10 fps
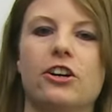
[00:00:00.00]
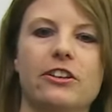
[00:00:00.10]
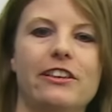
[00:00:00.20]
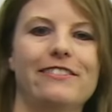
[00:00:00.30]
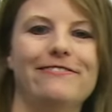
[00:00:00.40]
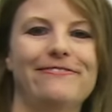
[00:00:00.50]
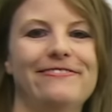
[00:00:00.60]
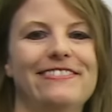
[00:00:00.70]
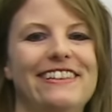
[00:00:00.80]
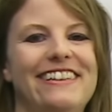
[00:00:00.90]
Earth.
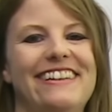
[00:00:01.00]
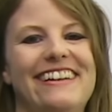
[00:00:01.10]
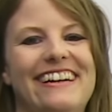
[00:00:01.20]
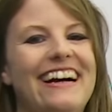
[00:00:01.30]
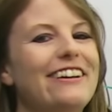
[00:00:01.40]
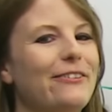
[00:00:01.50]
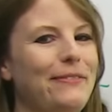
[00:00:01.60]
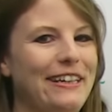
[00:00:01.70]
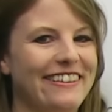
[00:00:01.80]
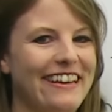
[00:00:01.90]
I don't
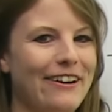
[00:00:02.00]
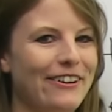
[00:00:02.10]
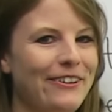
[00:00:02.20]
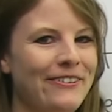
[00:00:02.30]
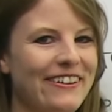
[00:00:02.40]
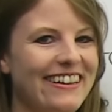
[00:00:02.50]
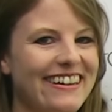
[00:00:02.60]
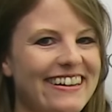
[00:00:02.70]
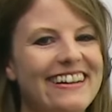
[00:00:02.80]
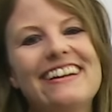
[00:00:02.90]
mean to scare you.
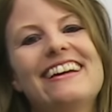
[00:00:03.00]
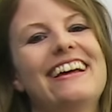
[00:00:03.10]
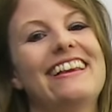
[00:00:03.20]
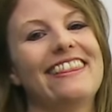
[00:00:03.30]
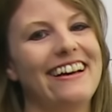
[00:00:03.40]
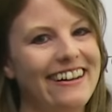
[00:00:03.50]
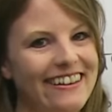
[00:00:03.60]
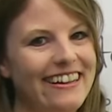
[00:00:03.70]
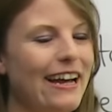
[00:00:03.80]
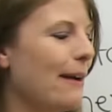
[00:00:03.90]

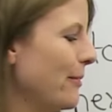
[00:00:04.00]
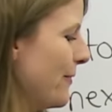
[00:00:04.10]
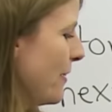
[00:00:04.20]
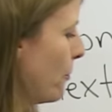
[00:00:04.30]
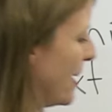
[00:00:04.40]
Luckily, I'm using